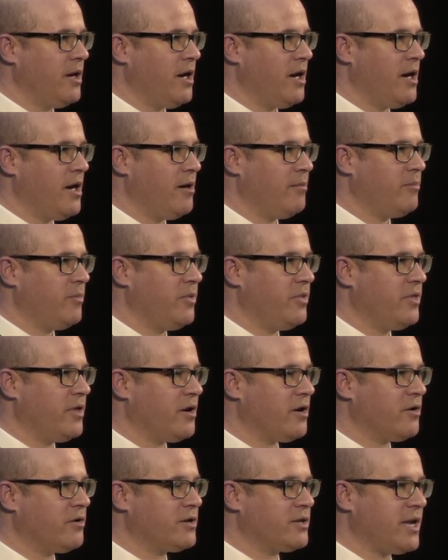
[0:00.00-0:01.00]

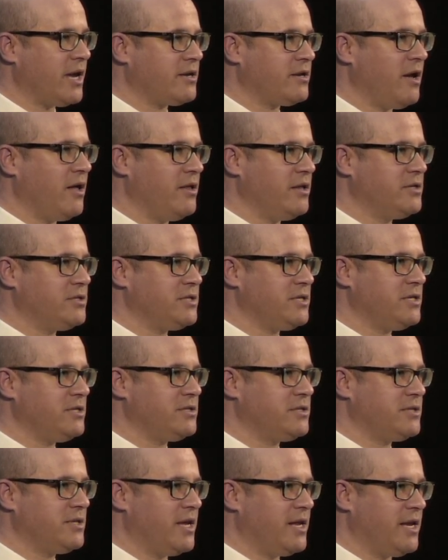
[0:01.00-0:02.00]
There are
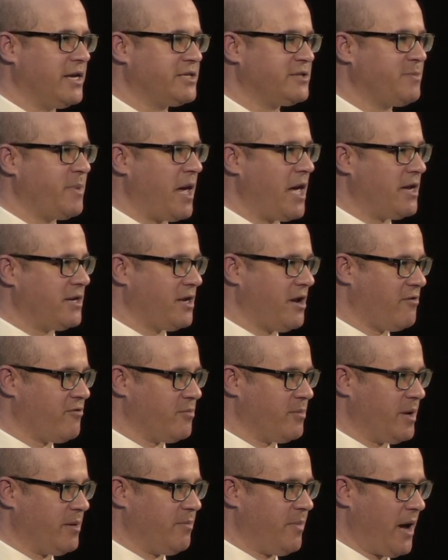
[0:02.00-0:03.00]
technologies that expand
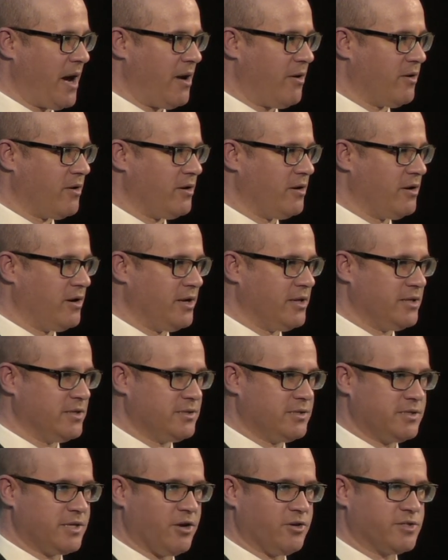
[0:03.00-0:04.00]
government power, and
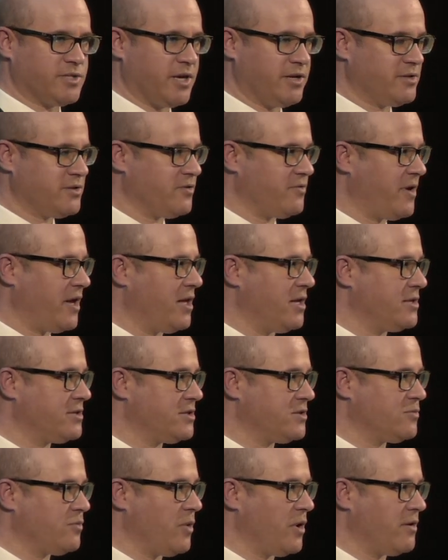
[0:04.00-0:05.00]
cell site surveillance
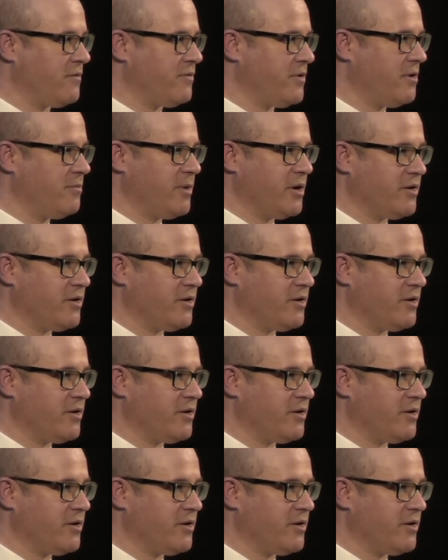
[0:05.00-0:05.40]
is one of them.